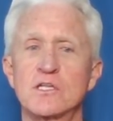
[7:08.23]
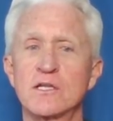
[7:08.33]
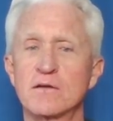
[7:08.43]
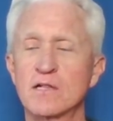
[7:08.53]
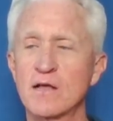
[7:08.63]

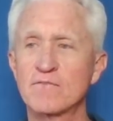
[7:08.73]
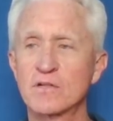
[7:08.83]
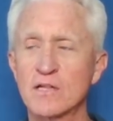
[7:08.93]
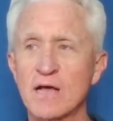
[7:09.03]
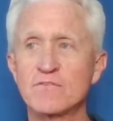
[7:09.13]

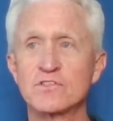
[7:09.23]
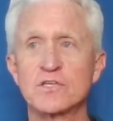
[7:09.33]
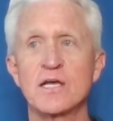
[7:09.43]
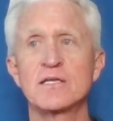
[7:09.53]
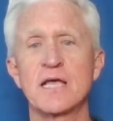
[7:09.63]
glyph
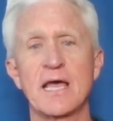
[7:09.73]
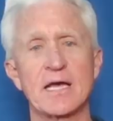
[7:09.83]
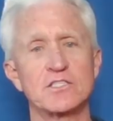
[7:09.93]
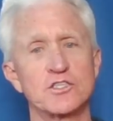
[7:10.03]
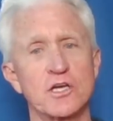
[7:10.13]
glyphosate
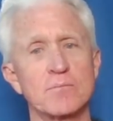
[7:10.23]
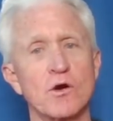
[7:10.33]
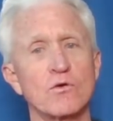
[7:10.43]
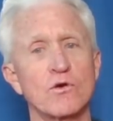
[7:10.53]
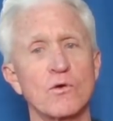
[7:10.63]
and
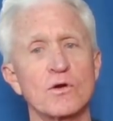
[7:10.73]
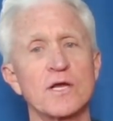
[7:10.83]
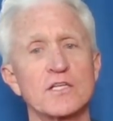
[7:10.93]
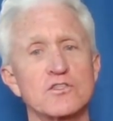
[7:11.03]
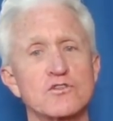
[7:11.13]
GMO
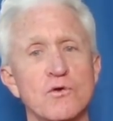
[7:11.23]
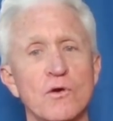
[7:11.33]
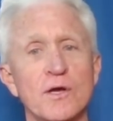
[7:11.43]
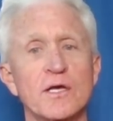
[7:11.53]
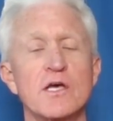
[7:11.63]
corn and
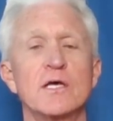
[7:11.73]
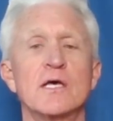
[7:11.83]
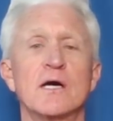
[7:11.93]
soy